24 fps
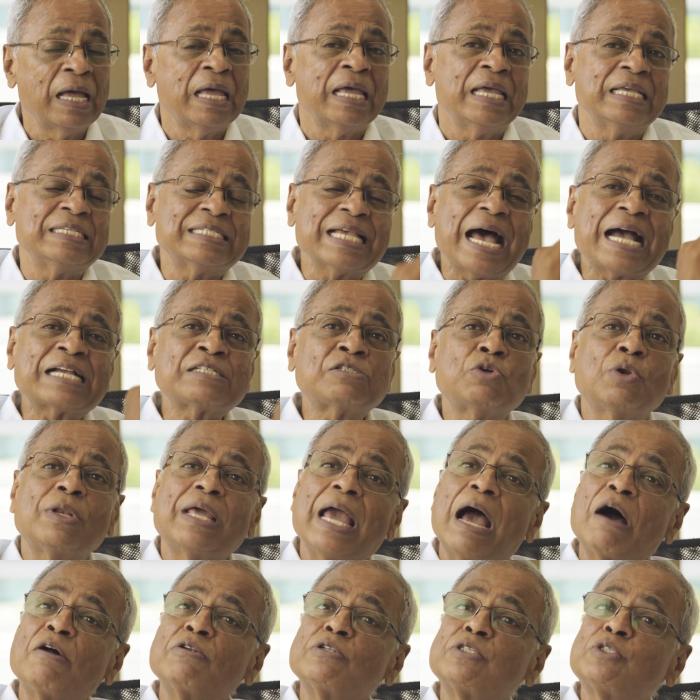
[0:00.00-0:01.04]
is actually
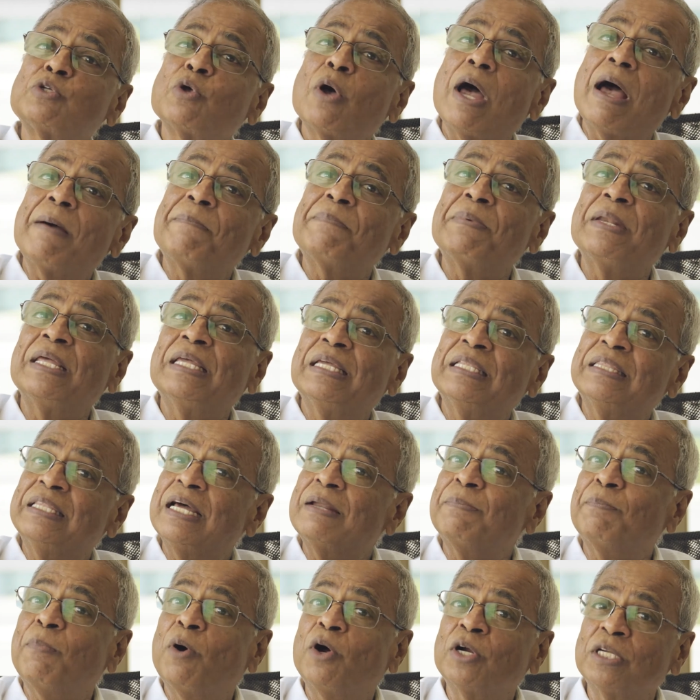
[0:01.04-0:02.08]
also happening in
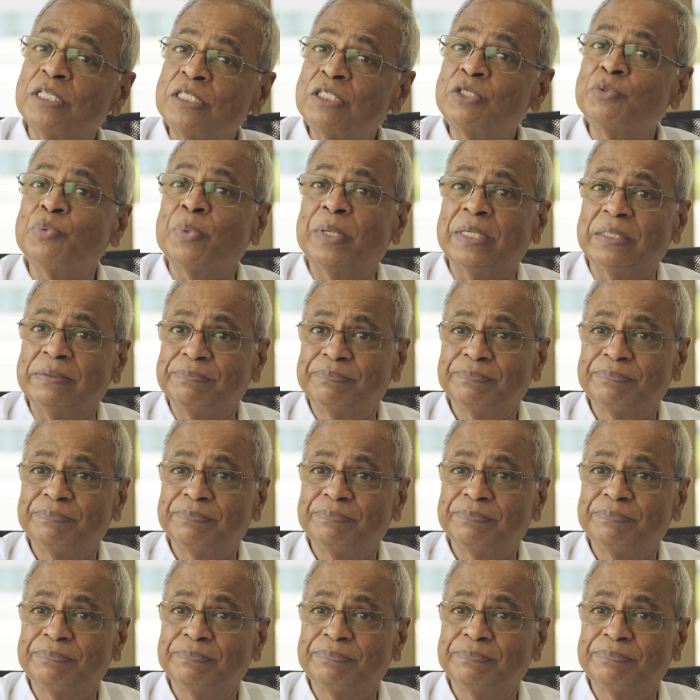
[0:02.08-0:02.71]
that body twin.